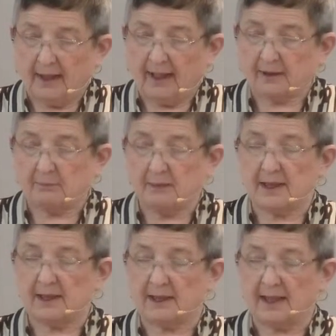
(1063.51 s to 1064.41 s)

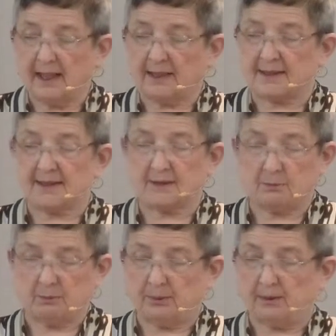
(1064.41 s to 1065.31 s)
admitting as
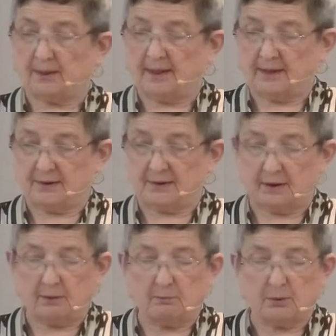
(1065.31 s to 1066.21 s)
simple as
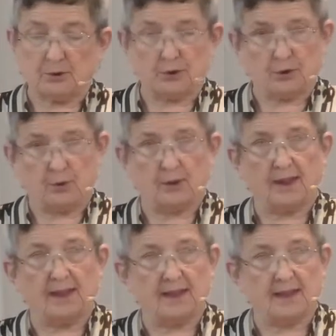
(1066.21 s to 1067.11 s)
Dumbo's
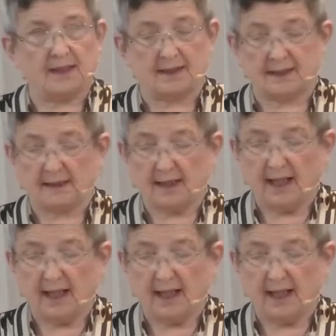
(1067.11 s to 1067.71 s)
story is,